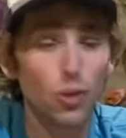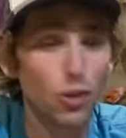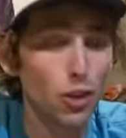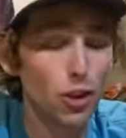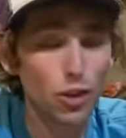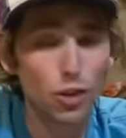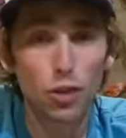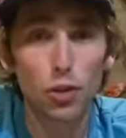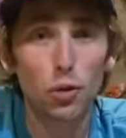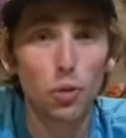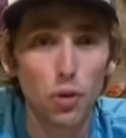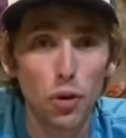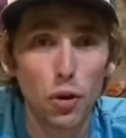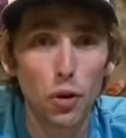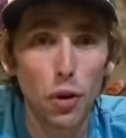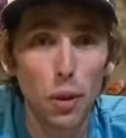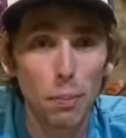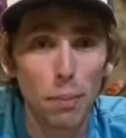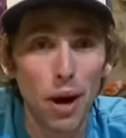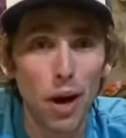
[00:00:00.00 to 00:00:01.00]
just don't
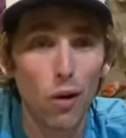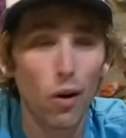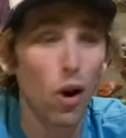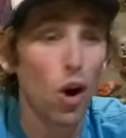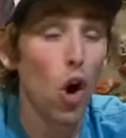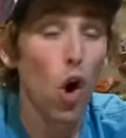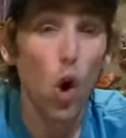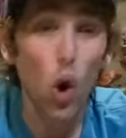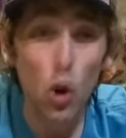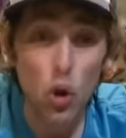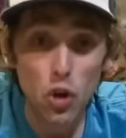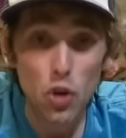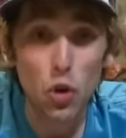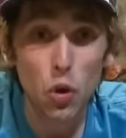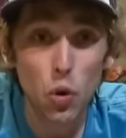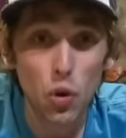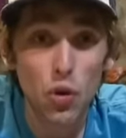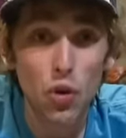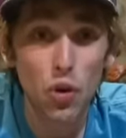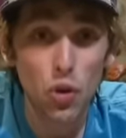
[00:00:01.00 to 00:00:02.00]
know about or
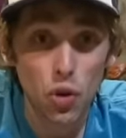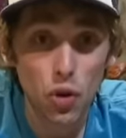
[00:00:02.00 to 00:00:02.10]
don't